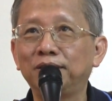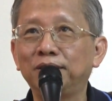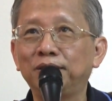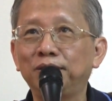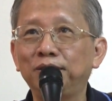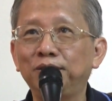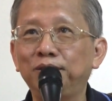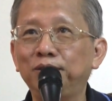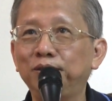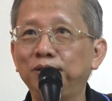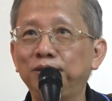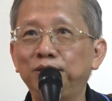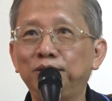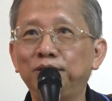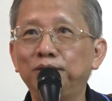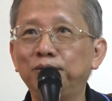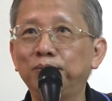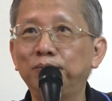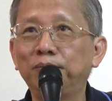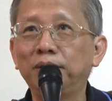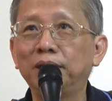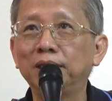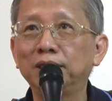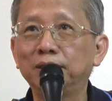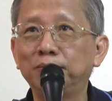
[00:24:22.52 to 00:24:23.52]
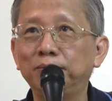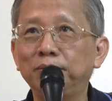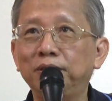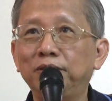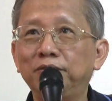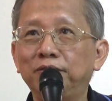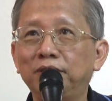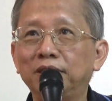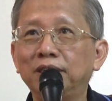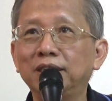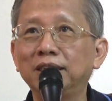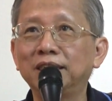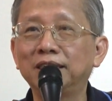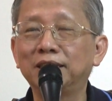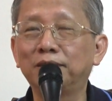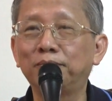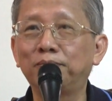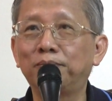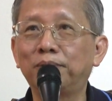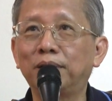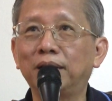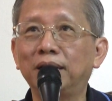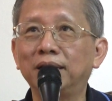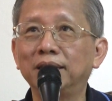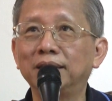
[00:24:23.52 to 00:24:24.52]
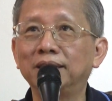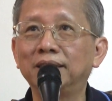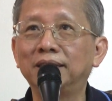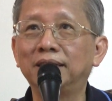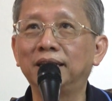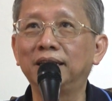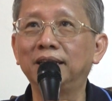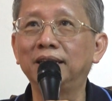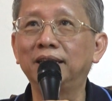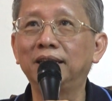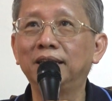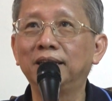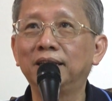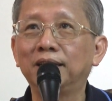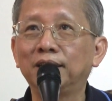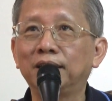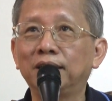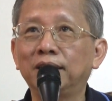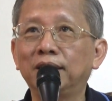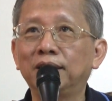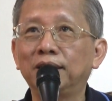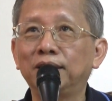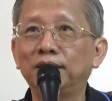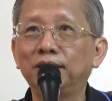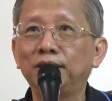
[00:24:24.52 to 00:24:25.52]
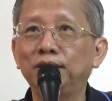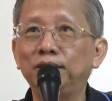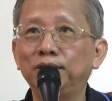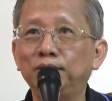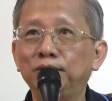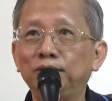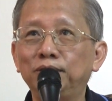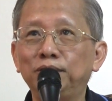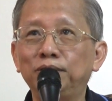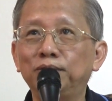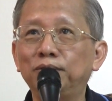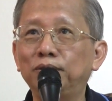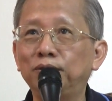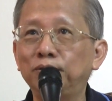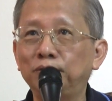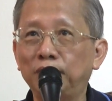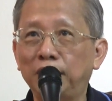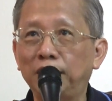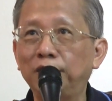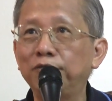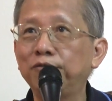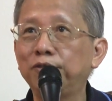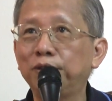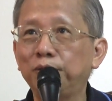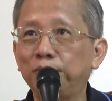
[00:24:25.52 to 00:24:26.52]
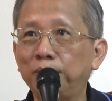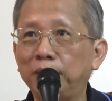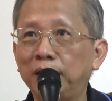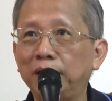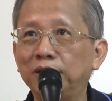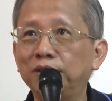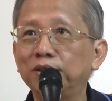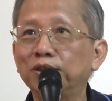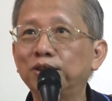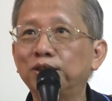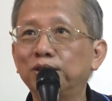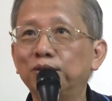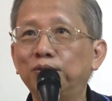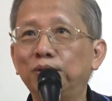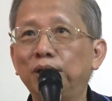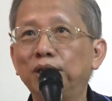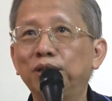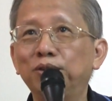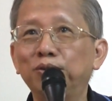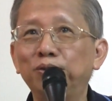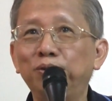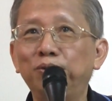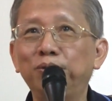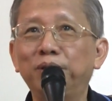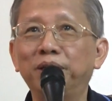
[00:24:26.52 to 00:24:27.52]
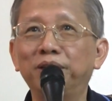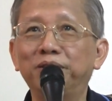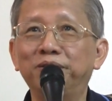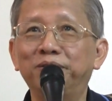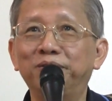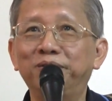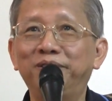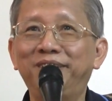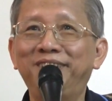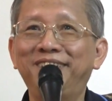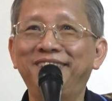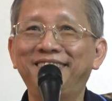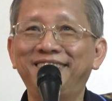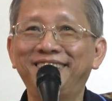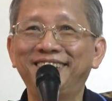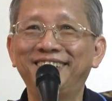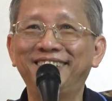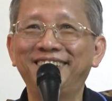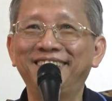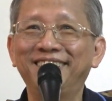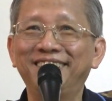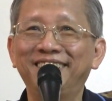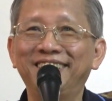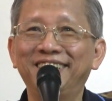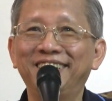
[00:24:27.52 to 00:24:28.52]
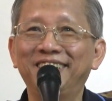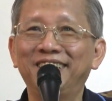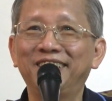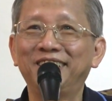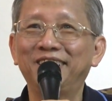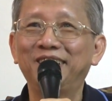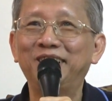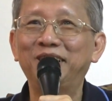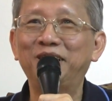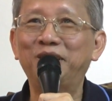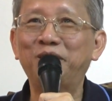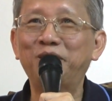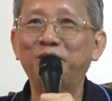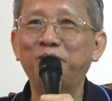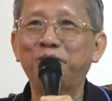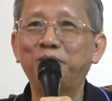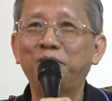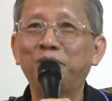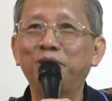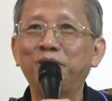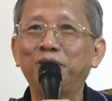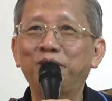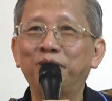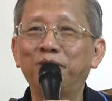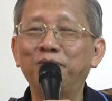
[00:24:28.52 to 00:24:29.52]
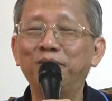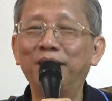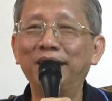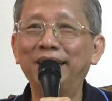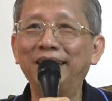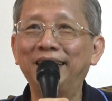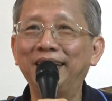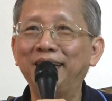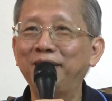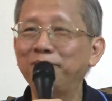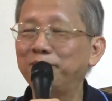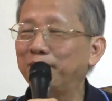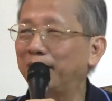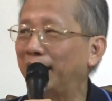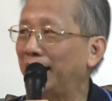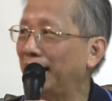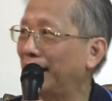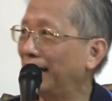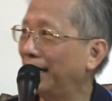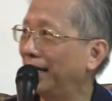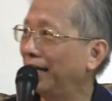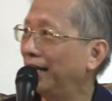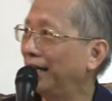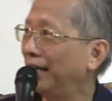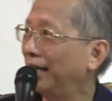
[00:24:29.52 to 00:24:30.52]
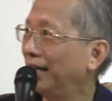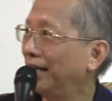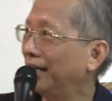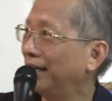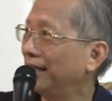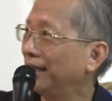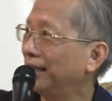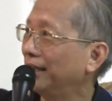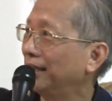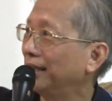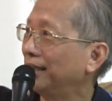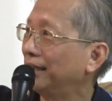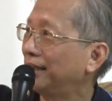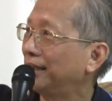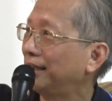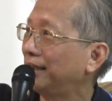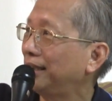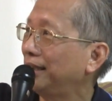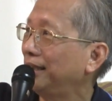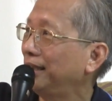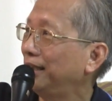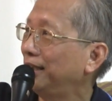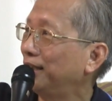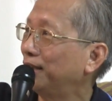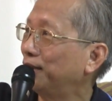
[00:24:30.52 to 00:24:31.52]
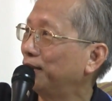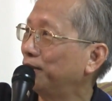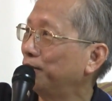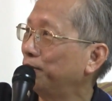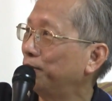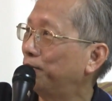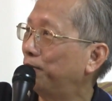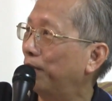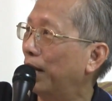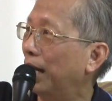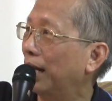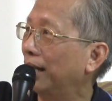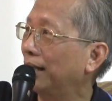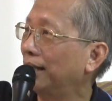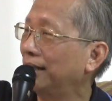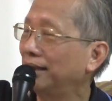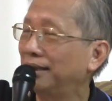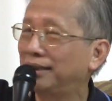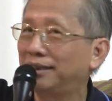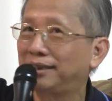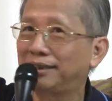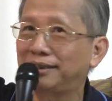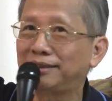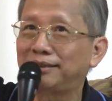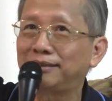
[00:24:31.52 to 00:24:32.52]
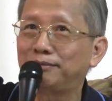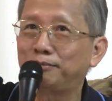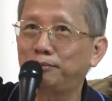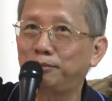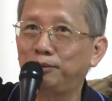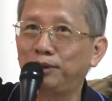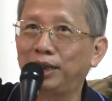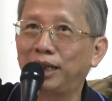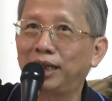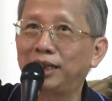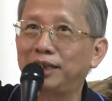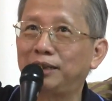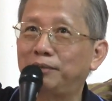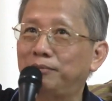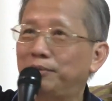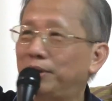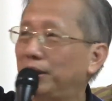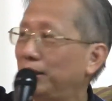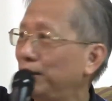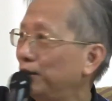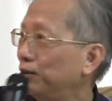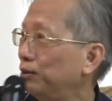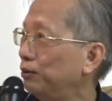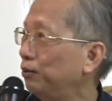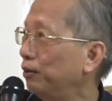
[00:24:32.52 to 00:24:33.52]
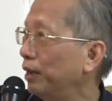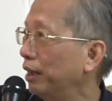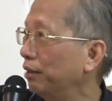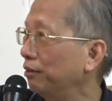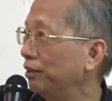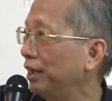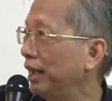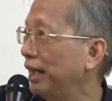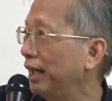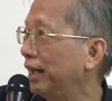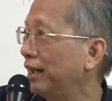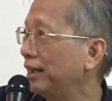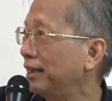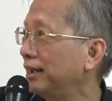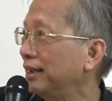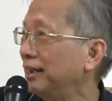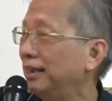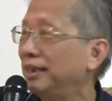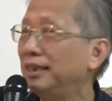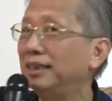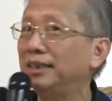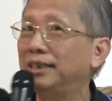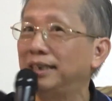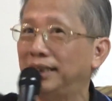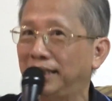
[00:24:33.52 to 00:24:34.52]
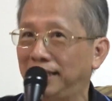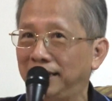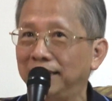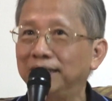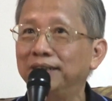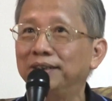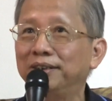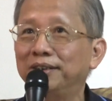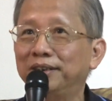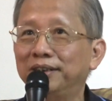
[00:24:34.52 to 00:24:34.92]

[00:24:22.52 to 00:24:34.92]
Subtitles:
You must be very surprised that you everywhere also want to dwell. Because your mundane mind see the Rupang, Buddha image, you dwell there already, is it?